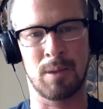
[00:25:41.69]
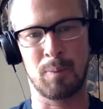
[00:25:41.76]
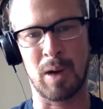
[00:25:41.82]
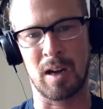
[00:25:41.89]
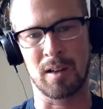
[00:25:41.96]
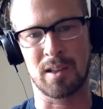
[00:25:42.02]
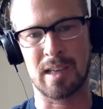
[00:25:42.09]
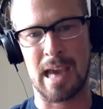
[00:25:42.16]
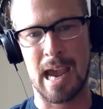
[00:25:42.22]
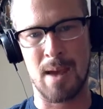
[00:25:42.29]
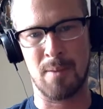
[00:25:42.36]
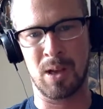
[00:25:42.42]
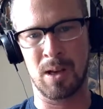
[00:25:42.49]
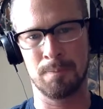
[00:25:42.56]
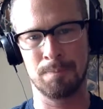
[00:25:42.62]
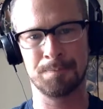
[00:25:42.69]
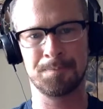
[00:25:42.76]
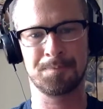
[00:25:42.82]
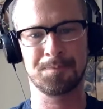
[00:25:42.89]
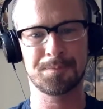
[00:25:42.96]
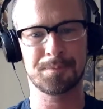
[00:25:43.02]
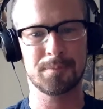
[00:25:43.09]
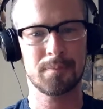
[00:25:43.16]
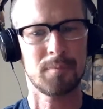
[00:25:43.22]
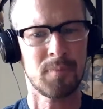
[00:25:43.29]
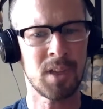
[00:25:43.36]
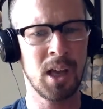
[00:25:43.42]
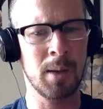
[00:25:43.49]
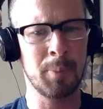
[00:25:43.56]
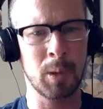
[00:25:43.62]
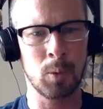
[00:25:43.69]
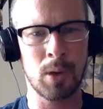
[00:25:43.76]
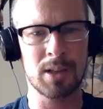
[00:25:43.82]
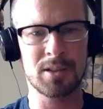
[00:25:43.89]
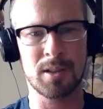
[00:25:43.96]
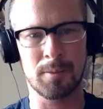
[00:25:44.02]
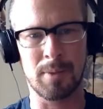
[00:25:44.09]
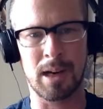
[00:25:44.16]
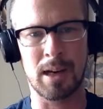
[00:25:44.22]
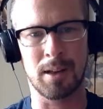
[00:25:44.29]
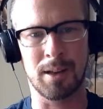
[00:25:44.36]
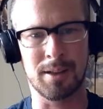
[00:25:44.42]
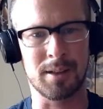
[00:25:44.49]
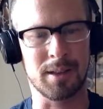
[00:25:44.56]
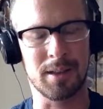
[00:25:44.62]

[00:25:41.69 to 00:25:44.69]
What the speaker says: parents' cabin up in Western Maryland.